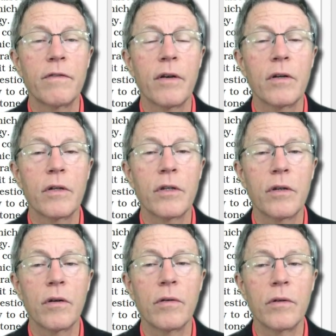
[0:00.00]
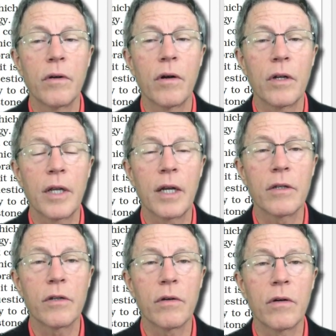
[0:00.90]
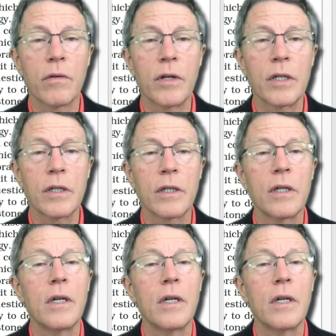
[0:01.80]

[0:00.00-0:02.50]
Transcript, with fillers: focused on your heart attack and stroke risk.